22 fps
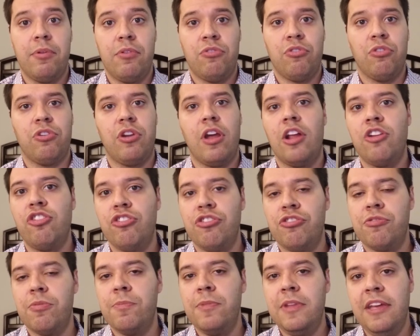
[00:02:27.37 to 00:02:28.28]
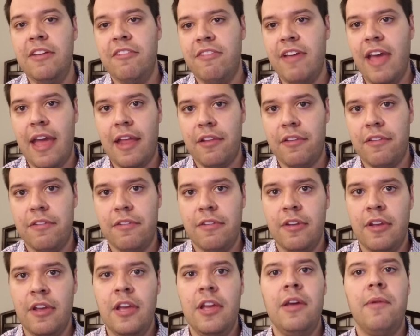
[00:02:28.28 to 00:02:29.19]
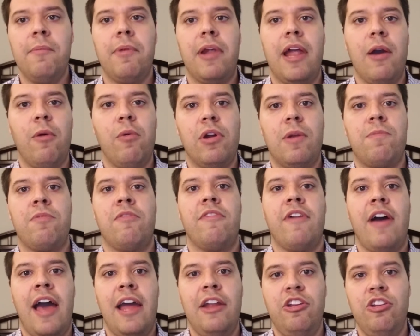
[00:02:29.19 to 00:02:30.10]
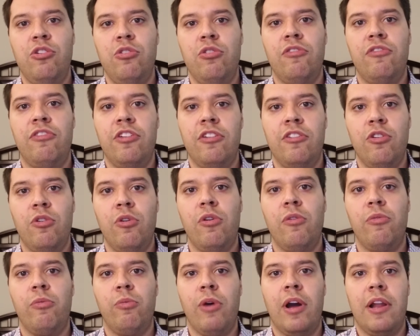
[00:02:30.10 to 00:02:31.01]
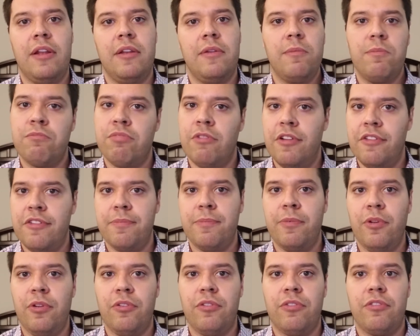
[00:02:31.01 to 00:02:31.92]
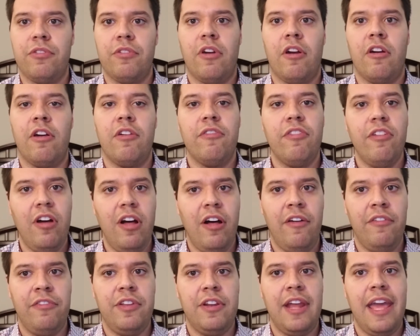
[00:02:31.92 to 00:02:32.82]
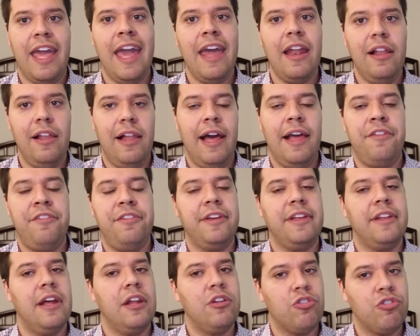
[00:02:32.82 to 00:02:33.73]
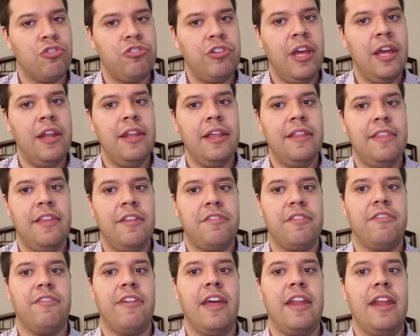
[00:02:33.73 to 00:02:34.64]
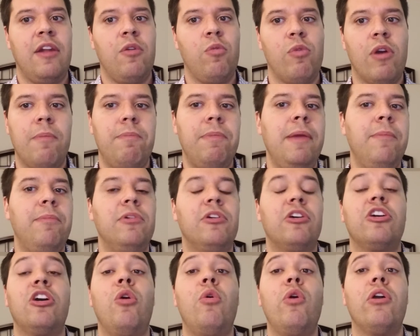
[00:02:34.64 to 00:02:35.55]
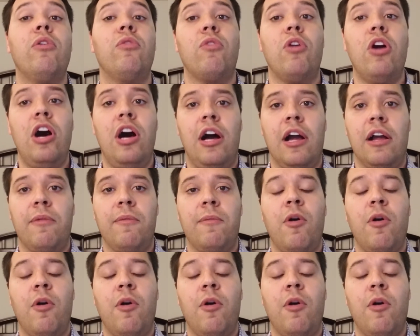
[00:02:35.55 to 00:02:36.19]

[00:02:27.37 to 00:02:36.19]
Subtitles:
So not just from the events, but I want to provide you a view of what principles are involved in analyzing and understanding this event and where people are going wrong,